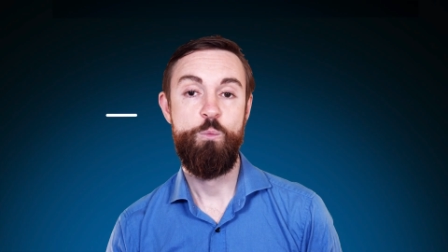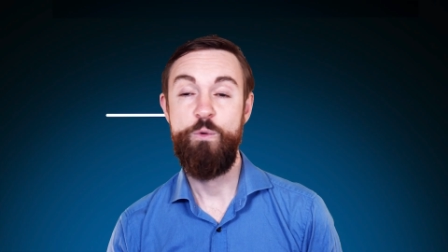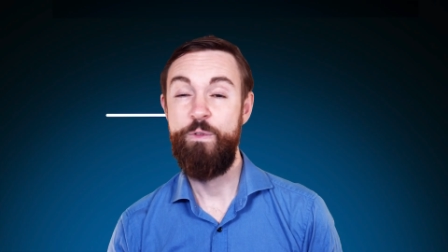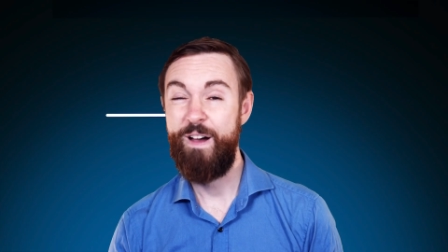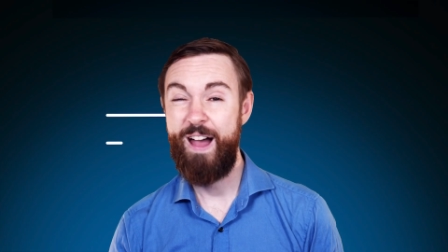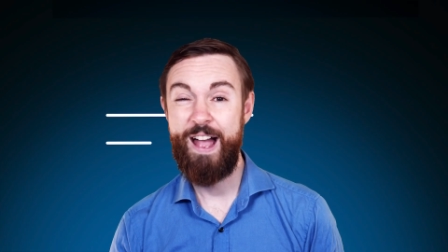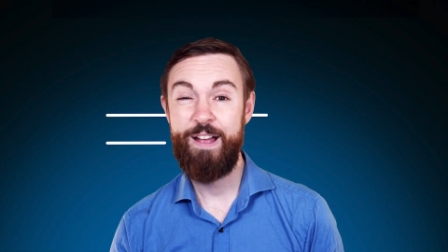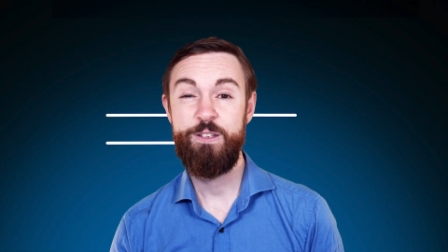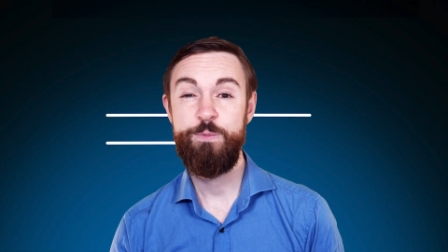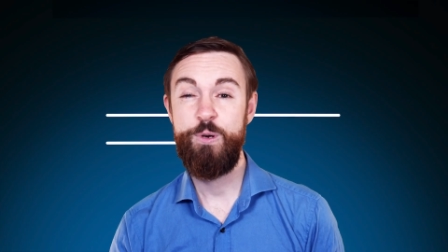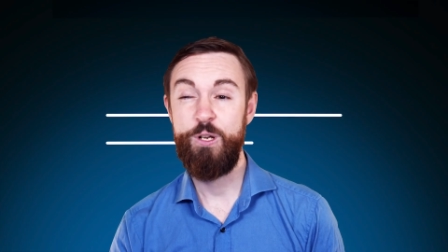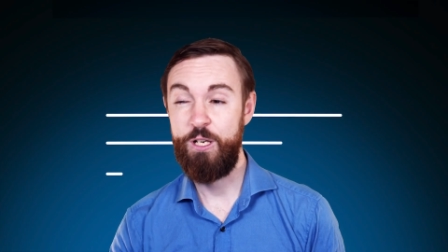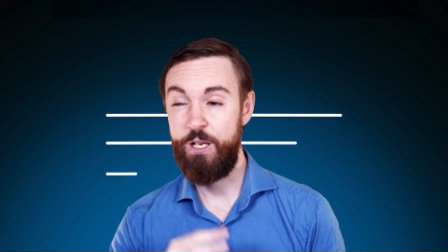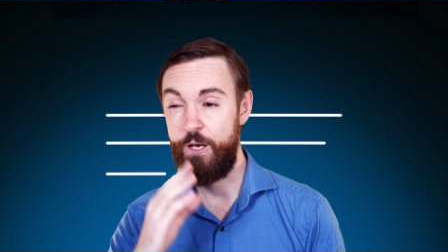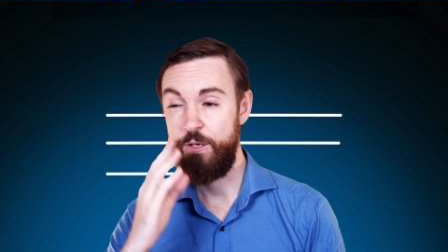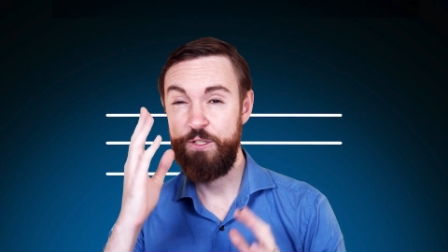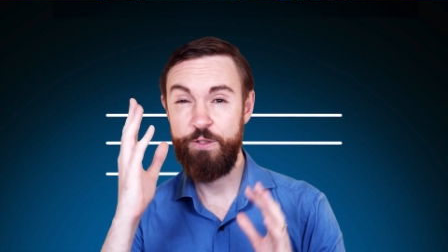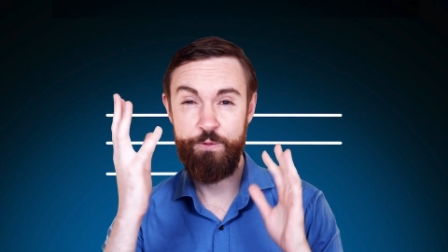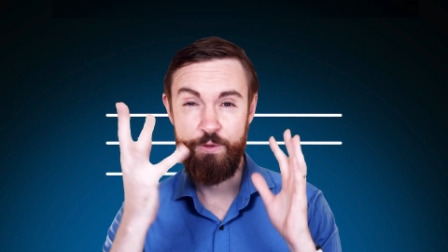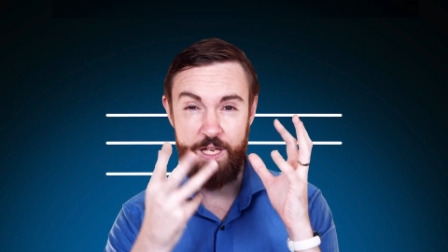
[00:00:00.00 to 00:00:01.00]
without having to put
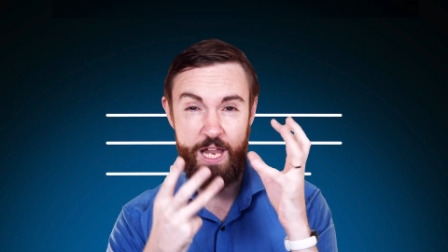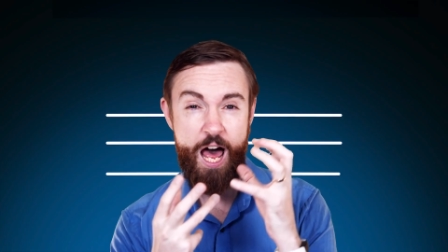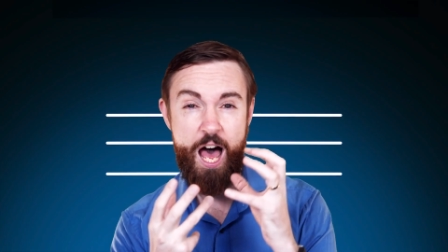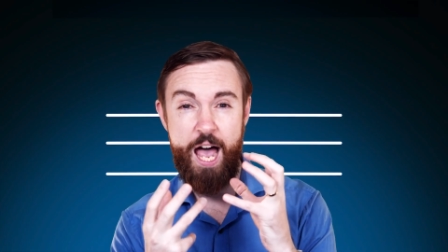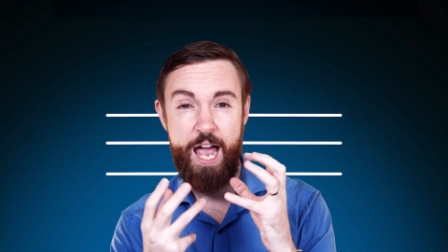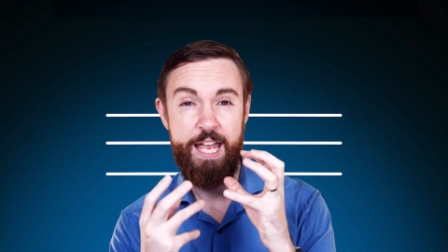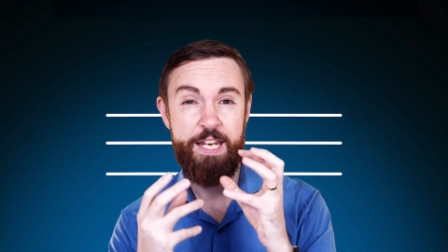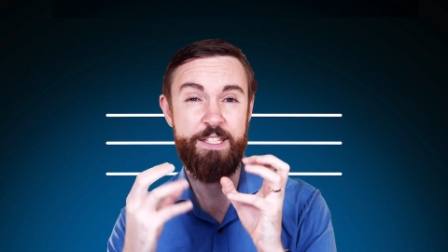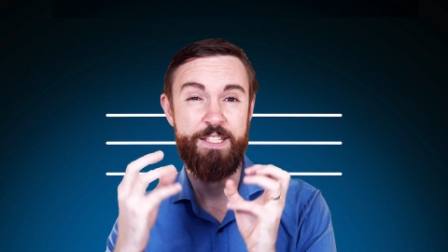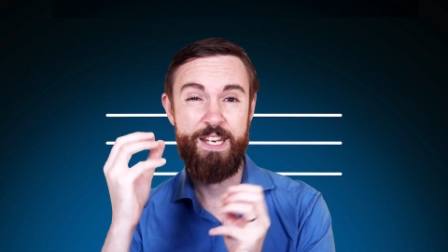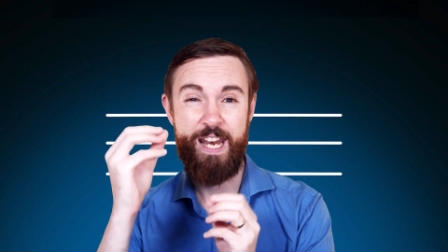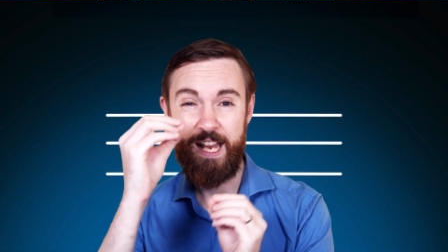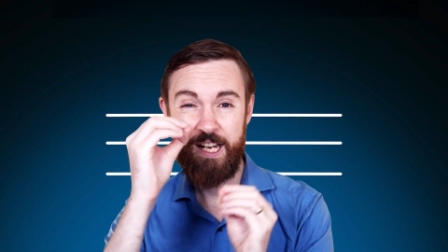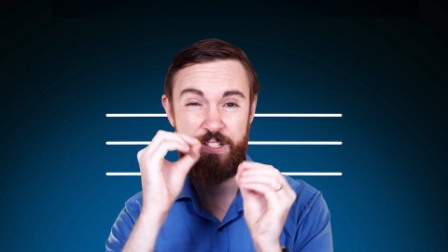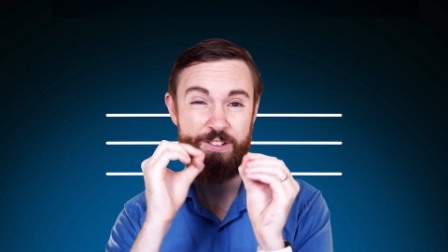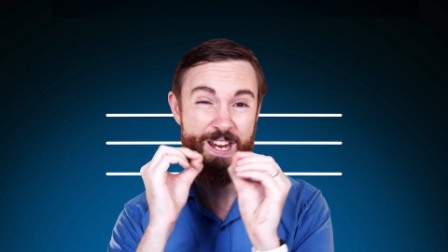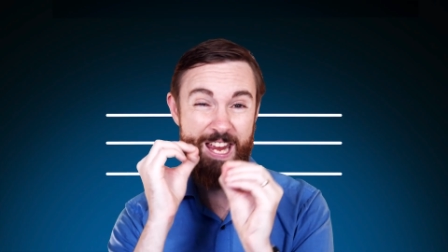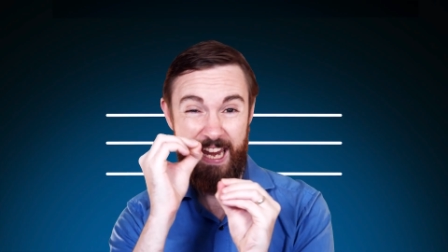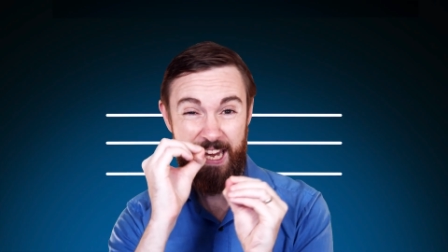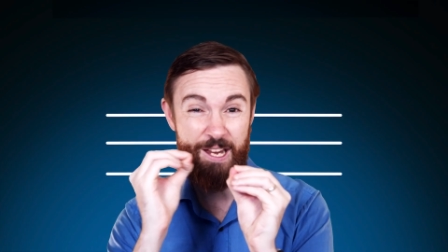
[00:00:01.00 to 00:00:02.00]
loads of lines and
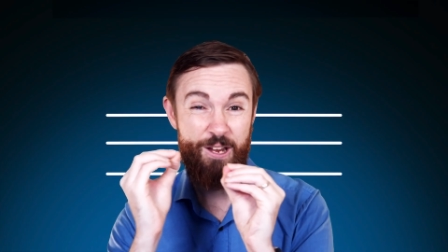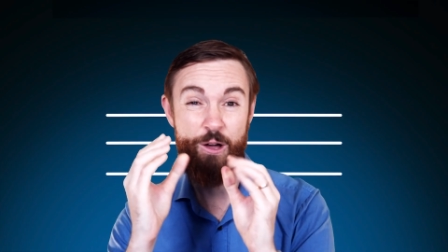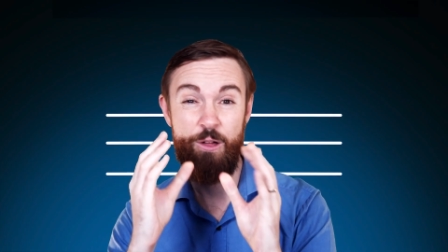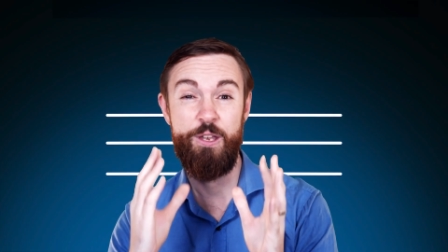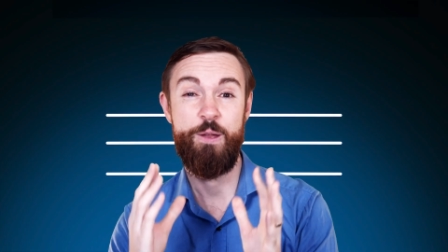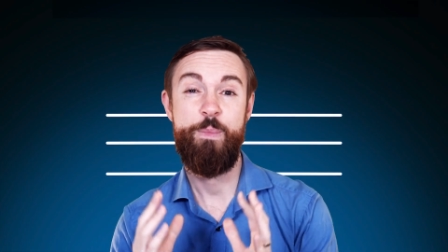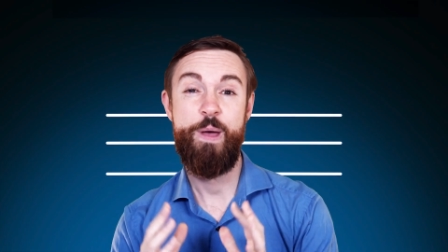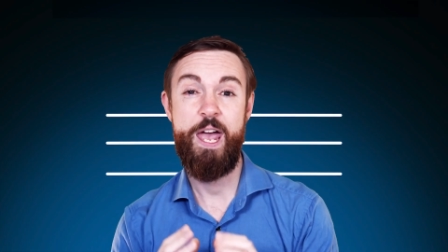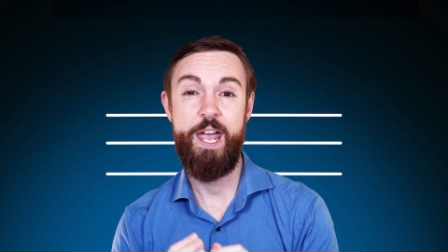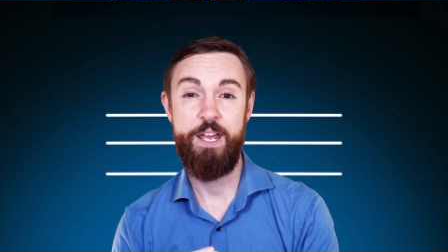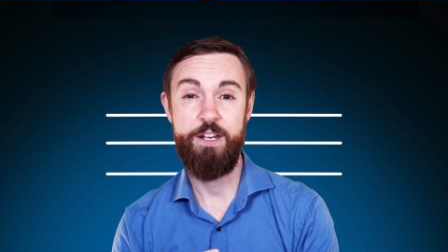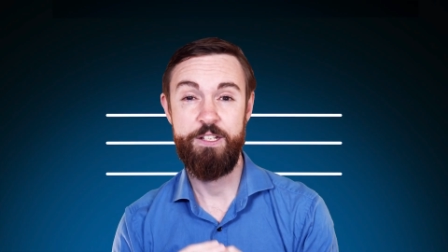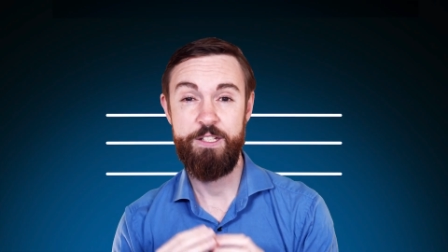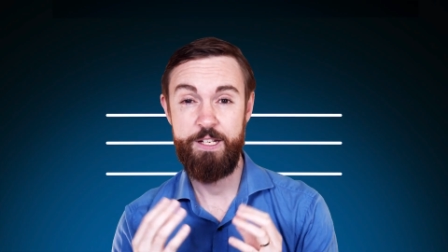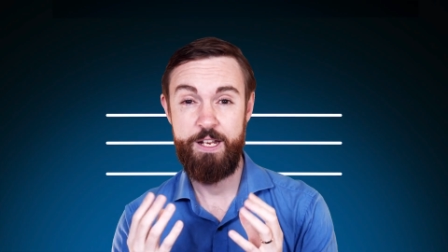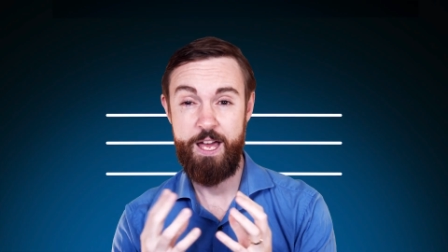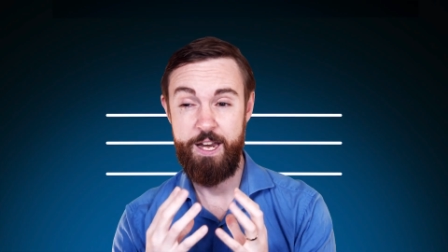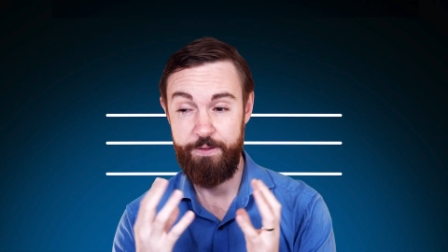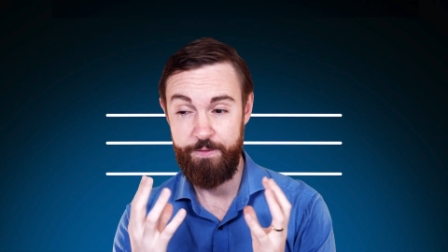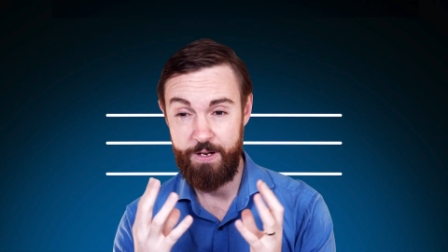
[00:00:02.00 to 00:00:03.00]
extra ink on the page to
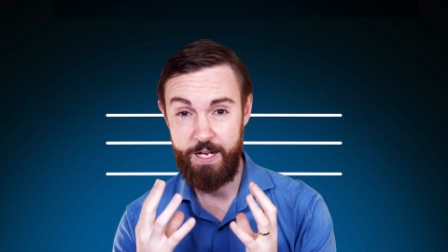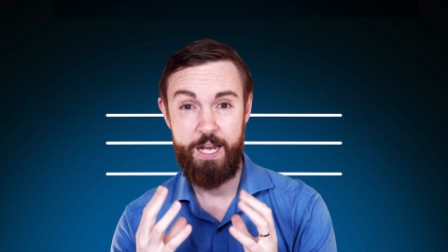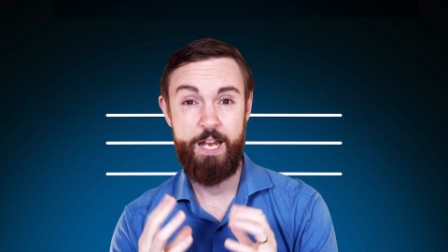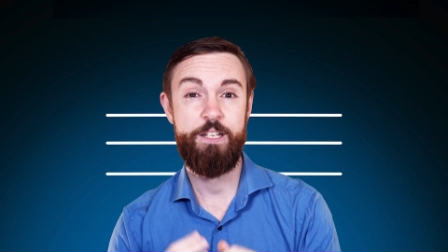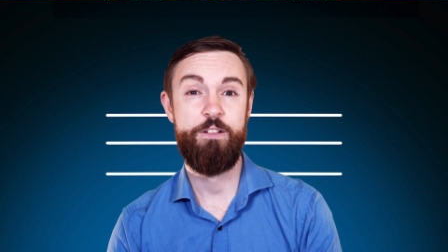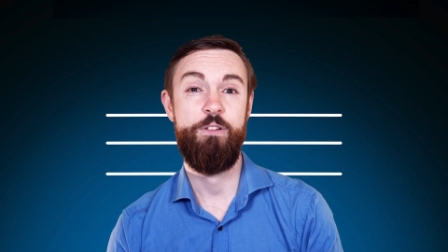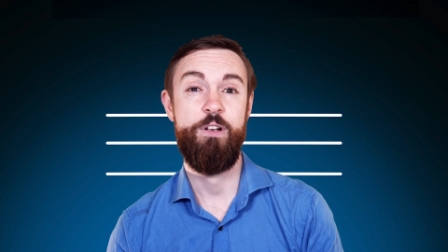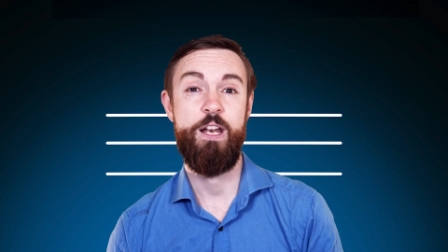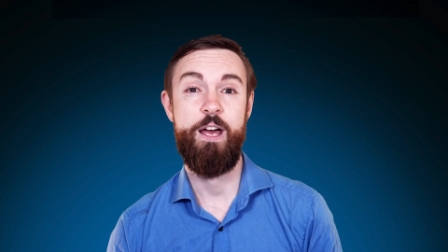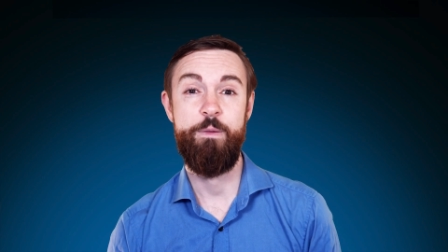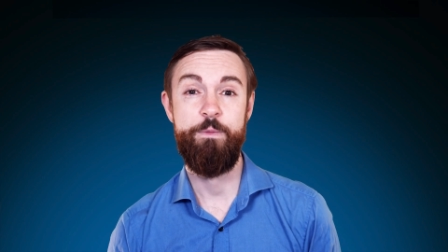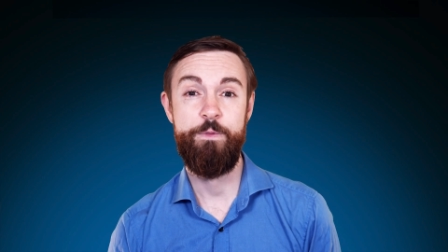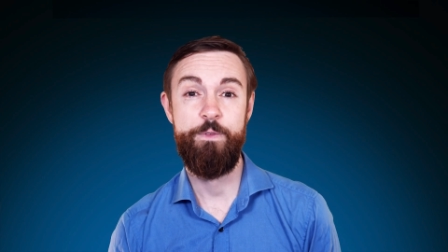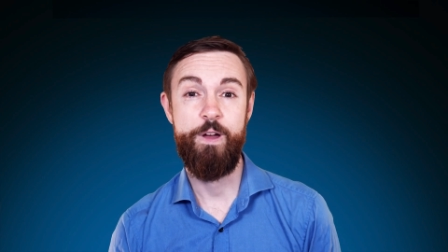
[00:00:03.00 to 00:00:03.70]
kind of clutter it up